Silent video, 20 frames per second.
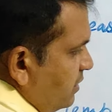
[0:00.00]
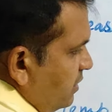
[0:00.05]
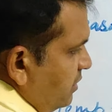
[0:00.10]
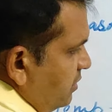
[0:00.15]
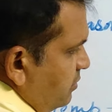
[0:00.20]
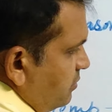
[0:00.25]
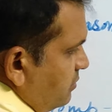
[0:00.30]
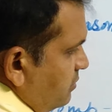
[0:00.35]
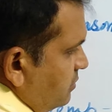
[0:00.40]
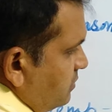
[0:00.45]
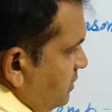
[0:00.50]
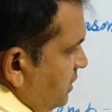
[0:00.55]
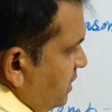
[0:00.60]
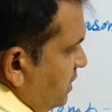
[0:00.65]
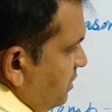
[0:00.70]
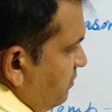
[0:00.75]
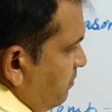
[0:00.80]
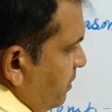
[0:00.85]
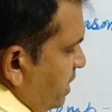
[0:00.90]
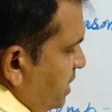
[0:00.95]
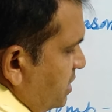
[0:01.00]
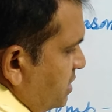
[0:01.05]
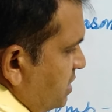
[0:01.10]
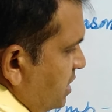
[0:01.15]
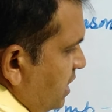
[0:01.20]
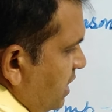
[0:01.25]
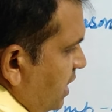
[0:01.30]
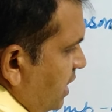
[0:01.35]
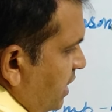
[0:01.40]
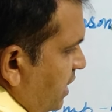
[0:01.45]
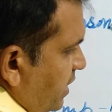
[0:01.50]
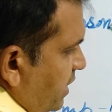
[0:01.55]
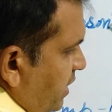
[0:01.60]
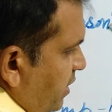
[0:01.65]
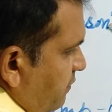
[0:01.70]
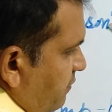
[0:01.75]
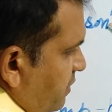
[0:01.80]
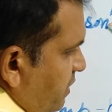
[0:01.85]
you know, in the peninsular India,